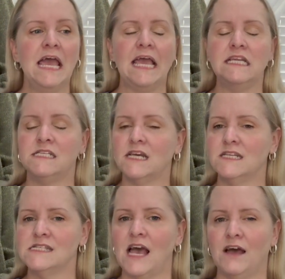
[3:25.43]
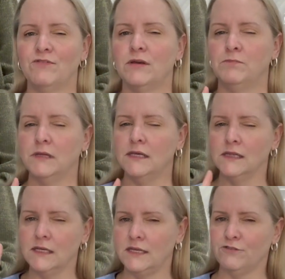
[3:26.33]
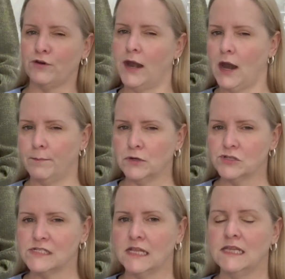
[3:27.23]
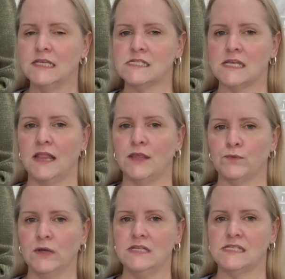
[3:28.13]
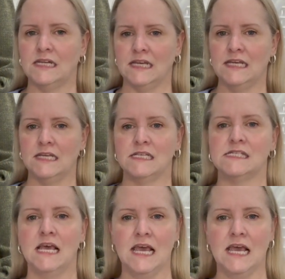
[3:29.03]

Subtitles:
It does have completely different numbers than this, and the reason is